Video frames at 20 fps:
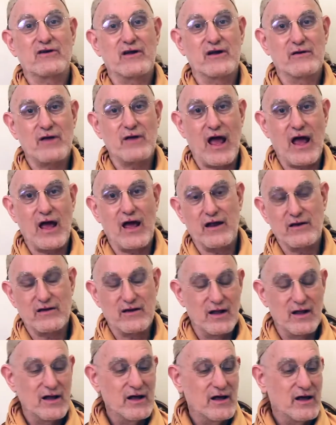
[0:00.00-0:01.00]
and
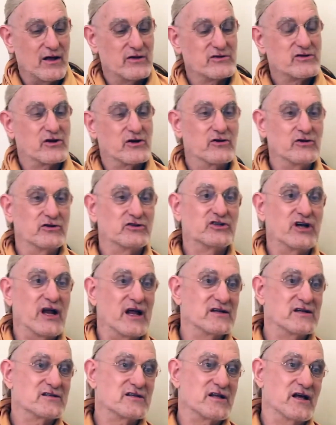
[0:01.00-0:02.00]
there's a good
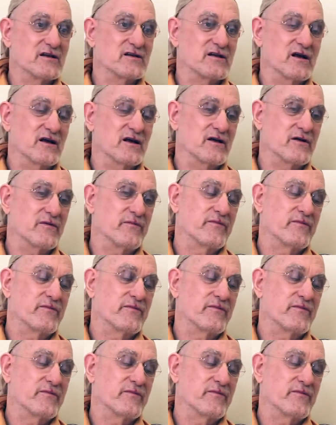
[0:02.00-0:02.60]
chance that, the